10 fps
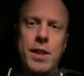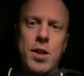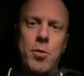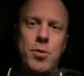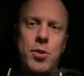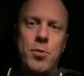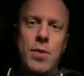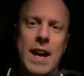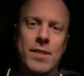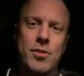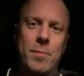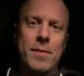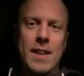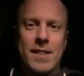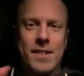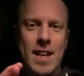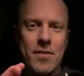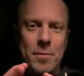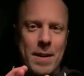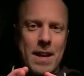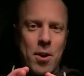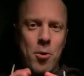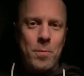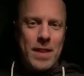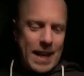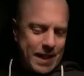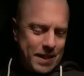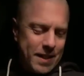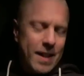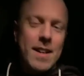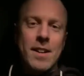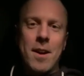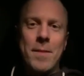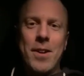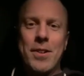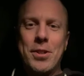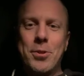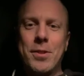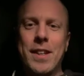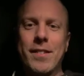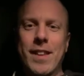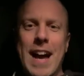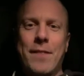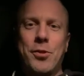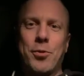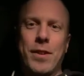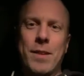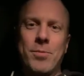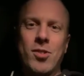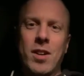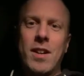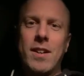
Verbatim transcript: go to, so I'm, it's giving me hope that I can come here and do these live streams